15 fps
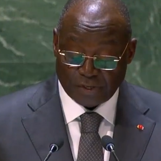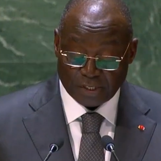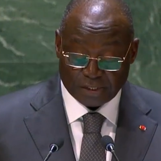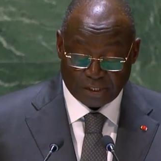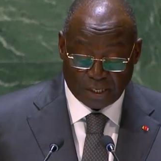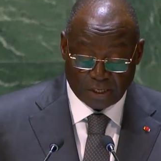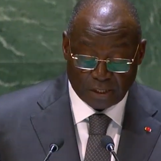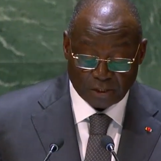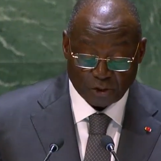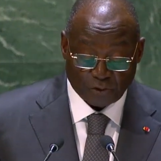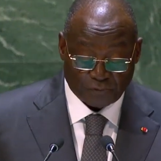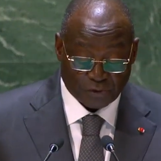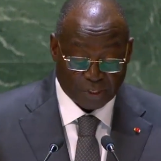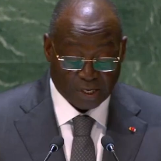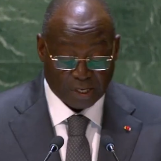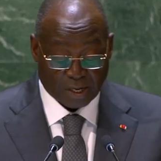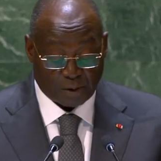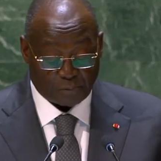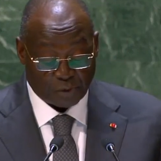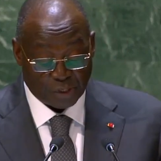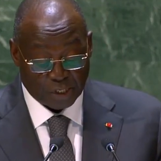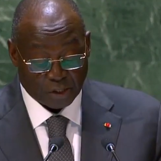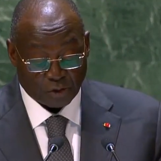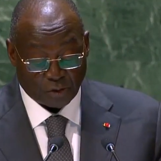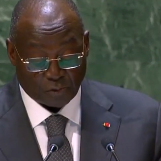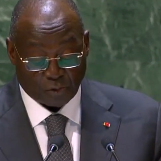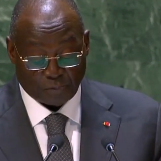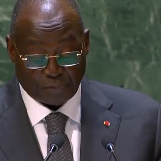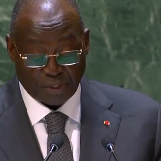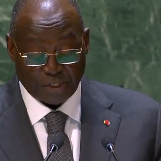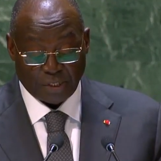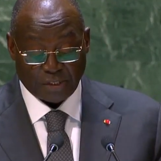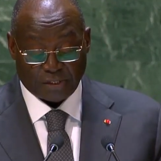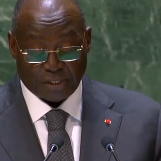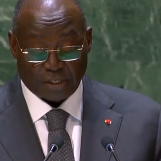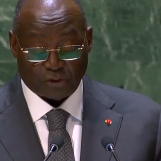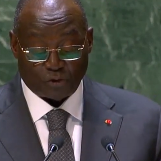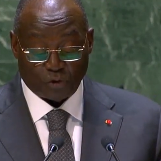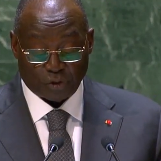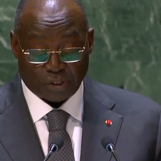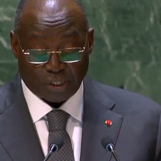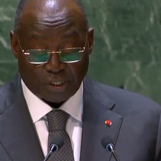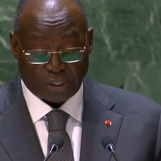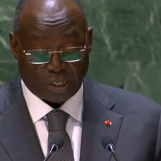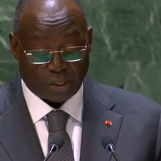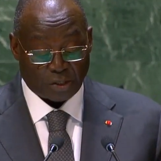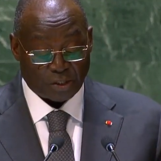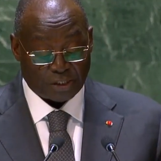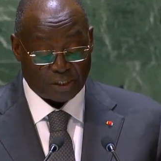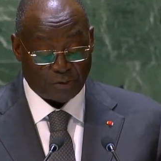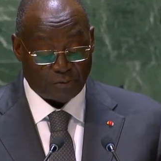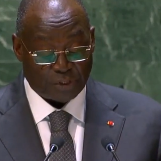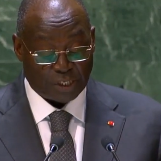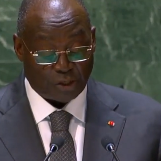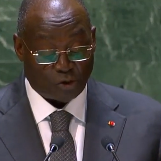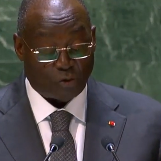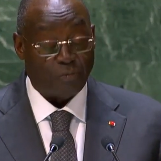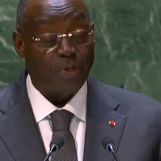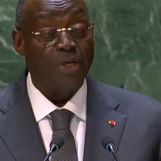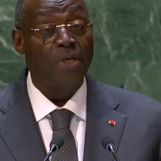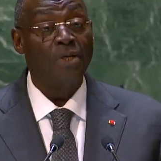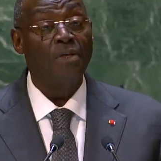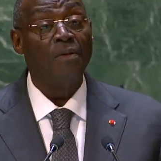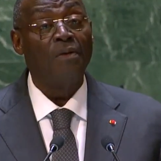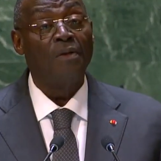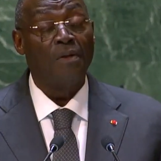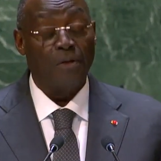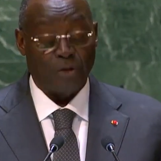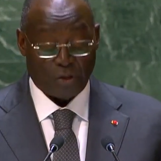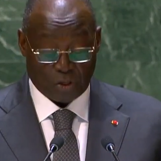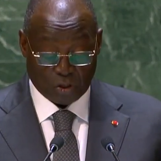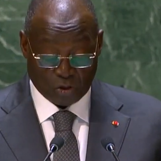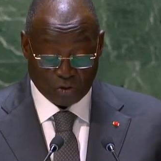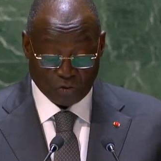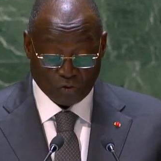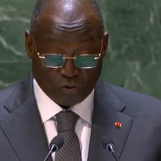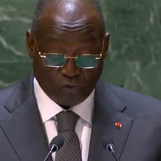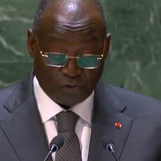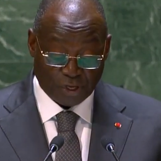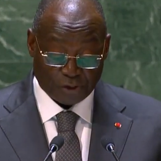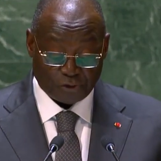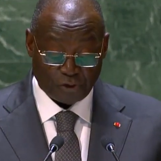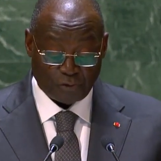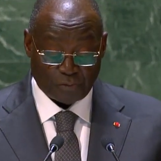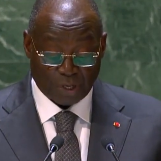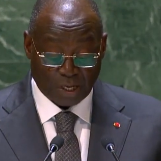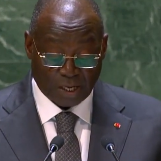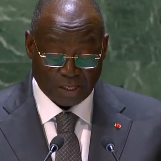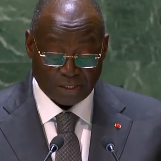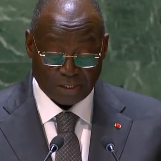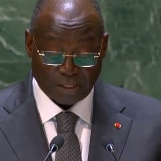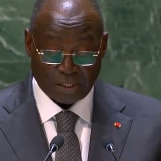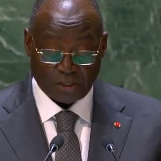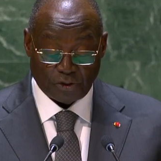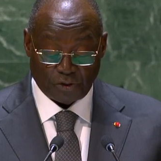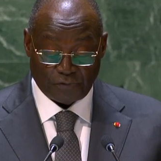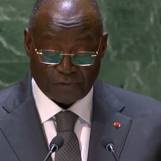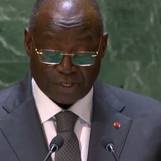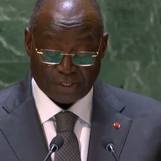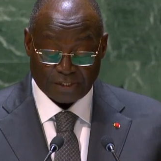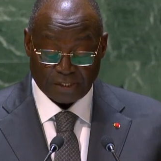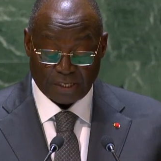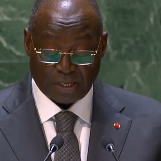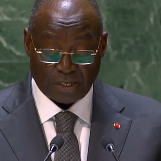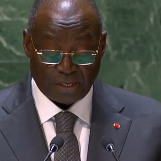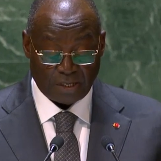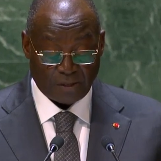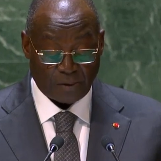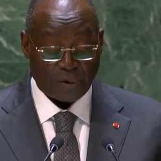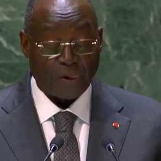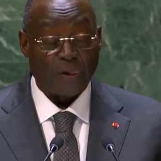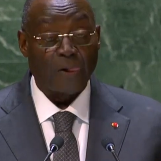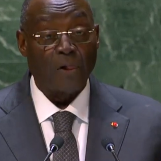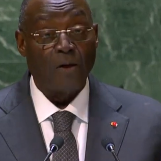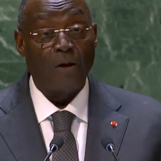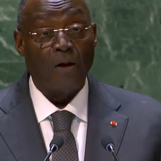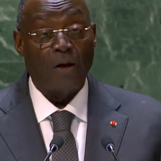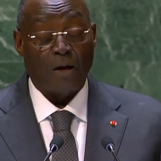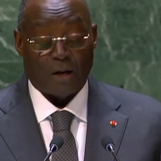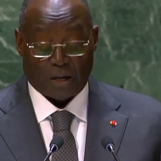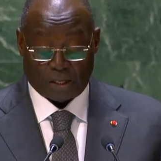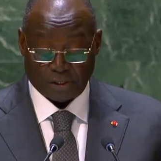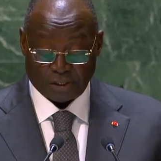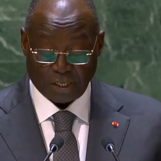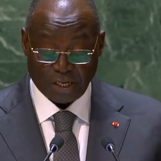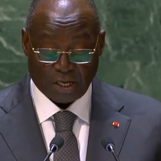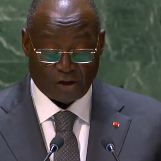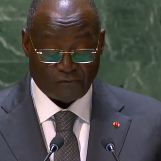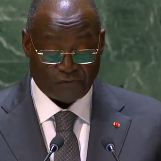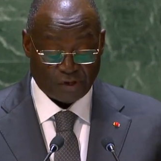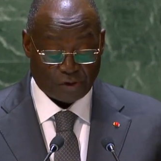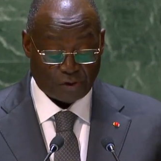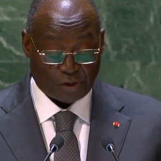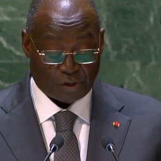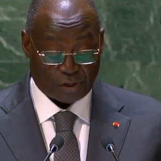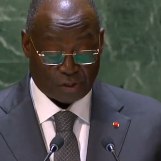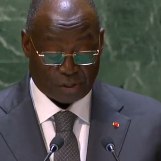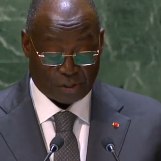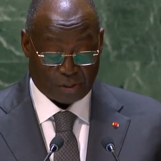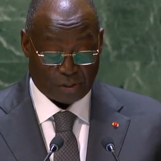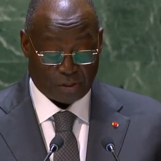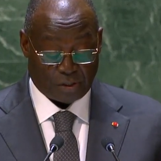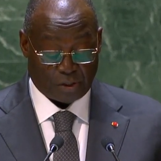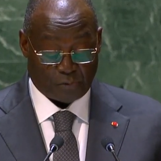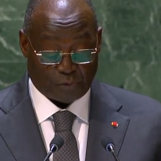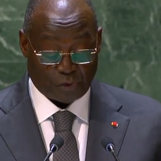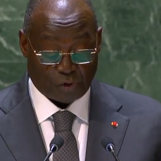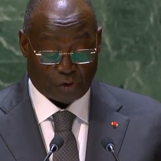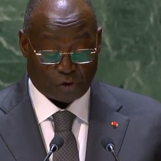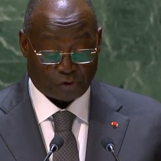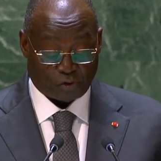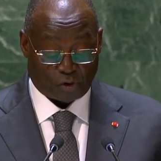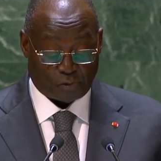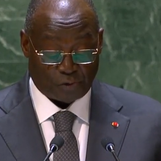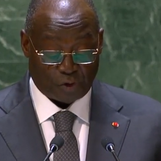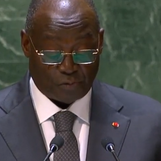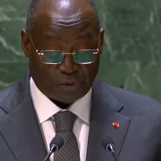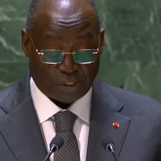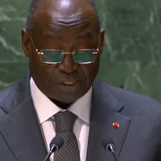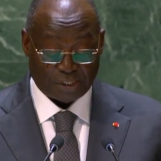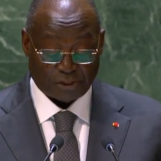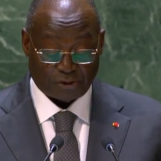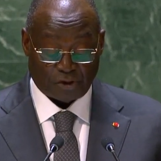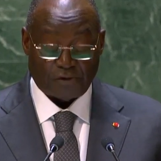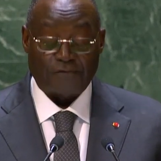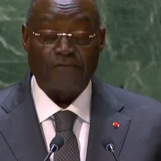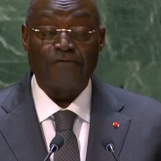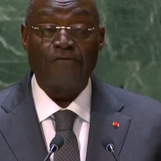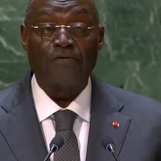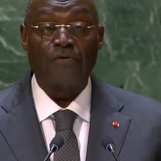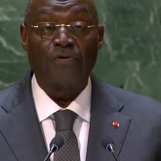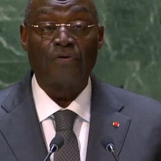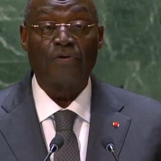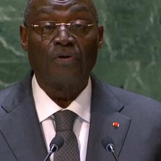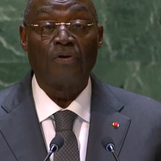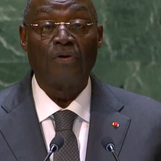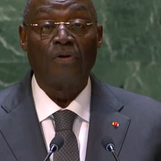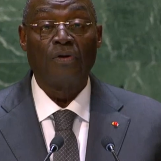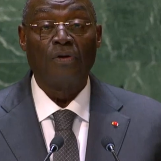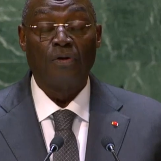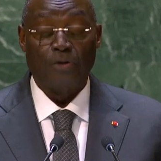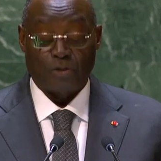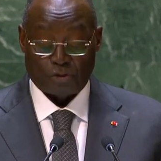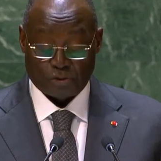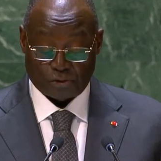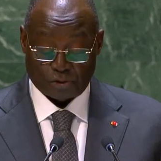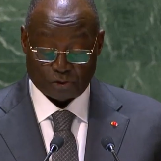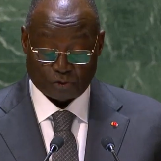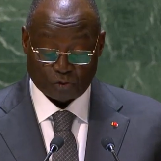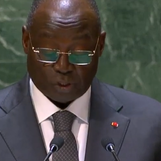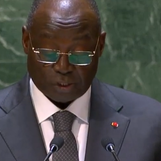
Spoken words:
health coverage. Turning to universal health coverage, I wish to recall the fact that my country has adopted a regime entitled Universal Health Coverage. This entered into force in October